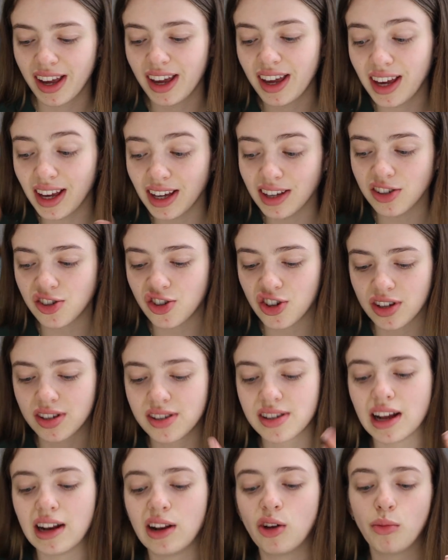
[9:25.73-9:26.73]
it is
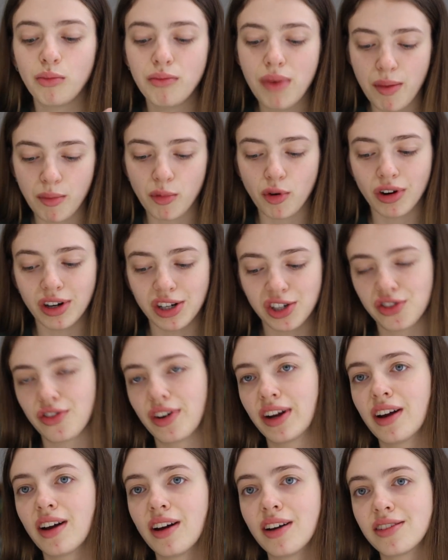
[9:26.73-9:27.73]
just a little memory
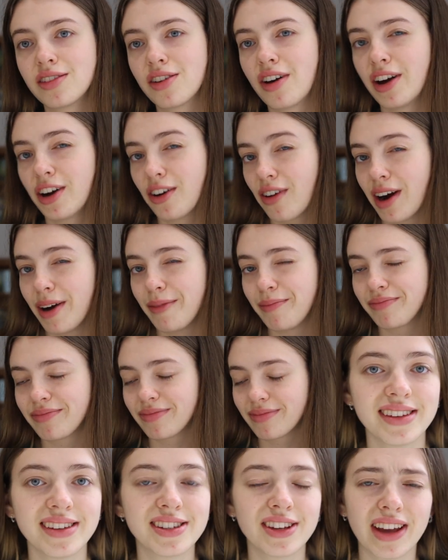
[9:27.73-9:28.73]
trigger diagram.
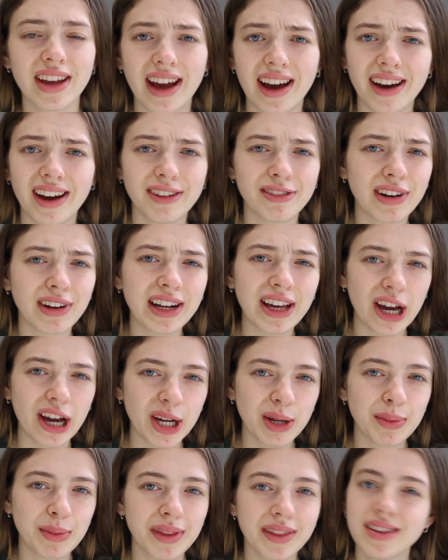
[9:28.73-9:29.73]
So yeah, I really
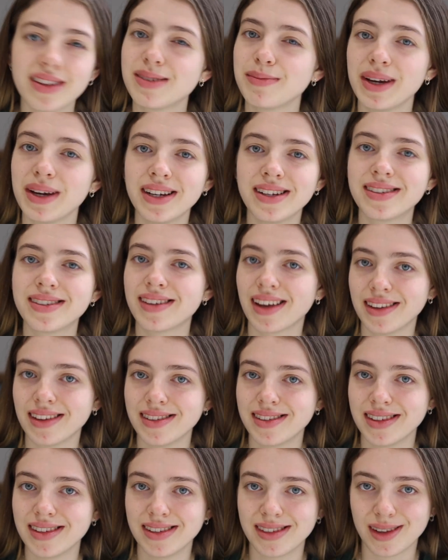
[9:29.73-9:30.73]
hope this made
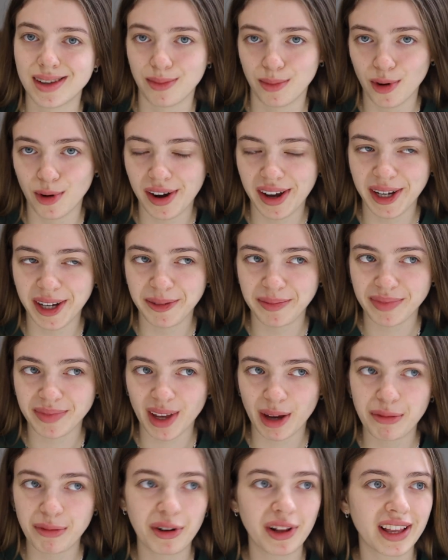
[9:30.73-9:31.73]
sense in some way.
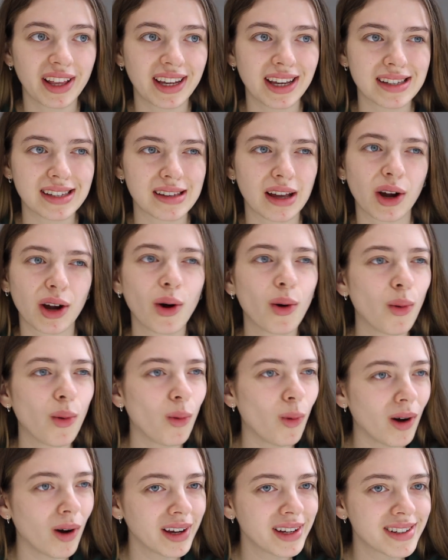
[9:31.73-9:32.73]
I feel like it's
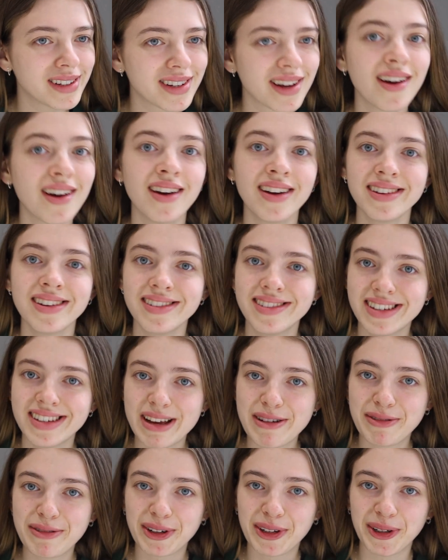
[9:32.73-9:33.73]
quite
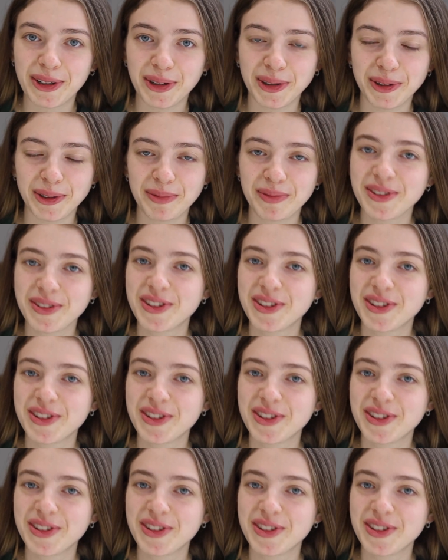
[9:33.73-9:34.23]
difficult